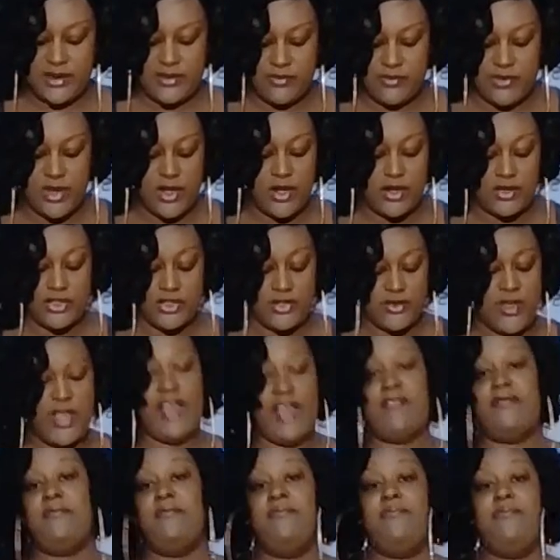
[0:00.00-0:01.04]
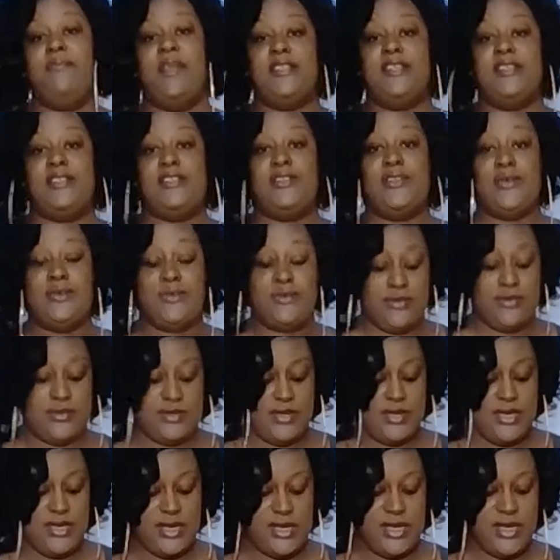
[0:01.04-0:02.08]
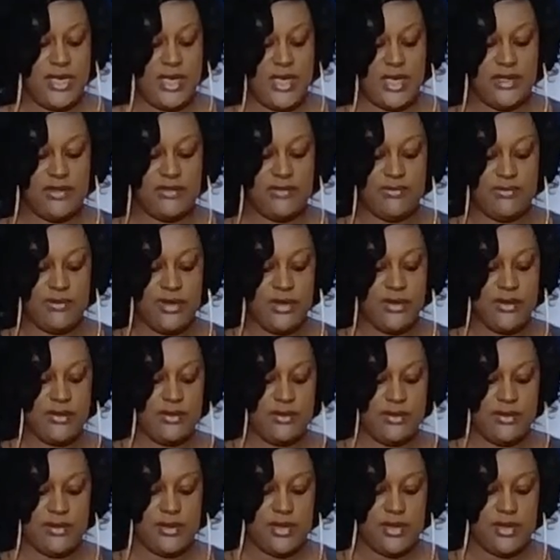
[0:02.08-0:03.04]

And we also have pesto as well.